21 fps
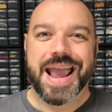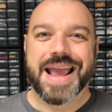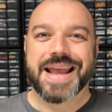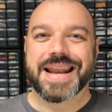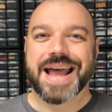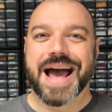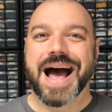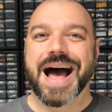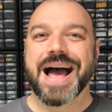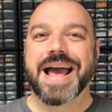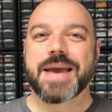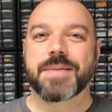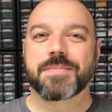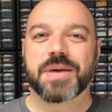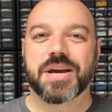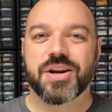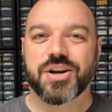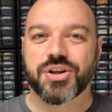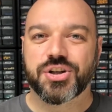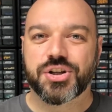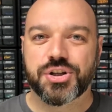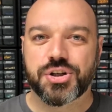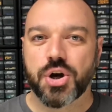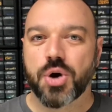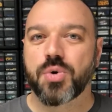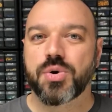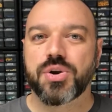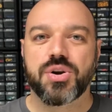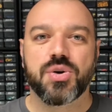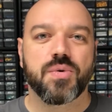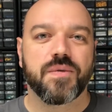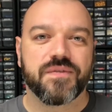and I am going to
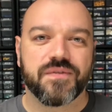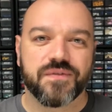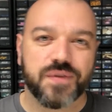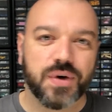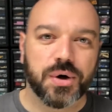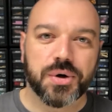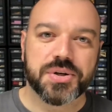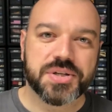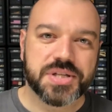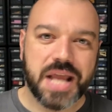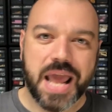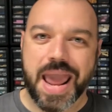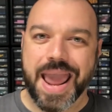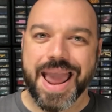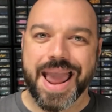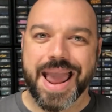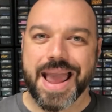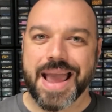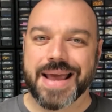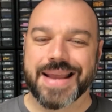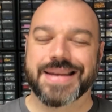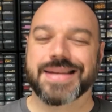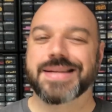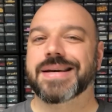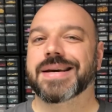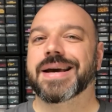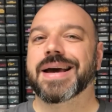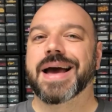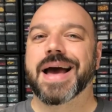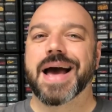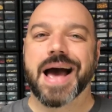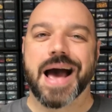show you firsthand
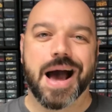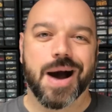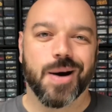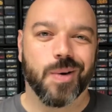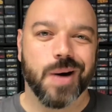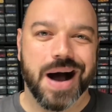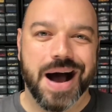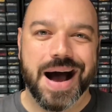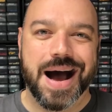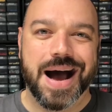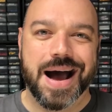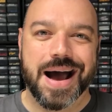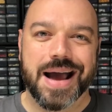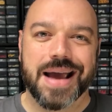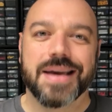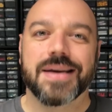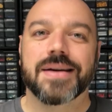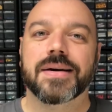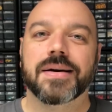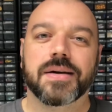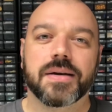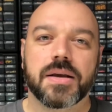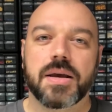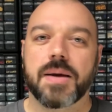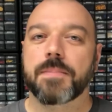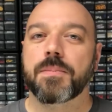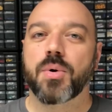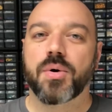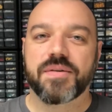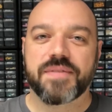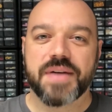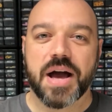how I
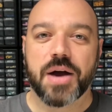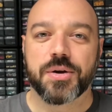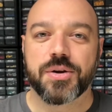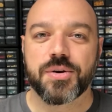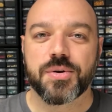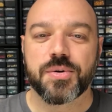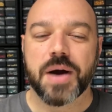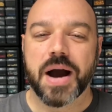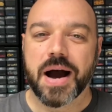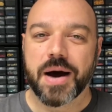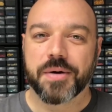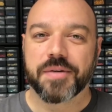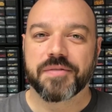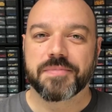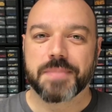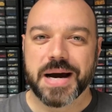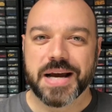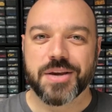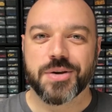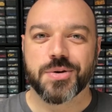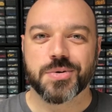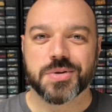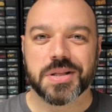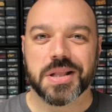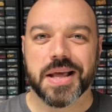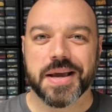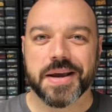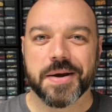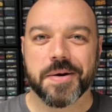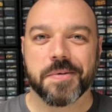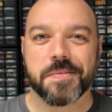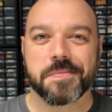get more value out of my used
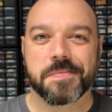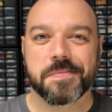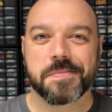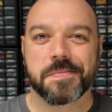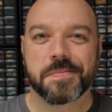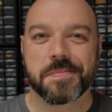Lego.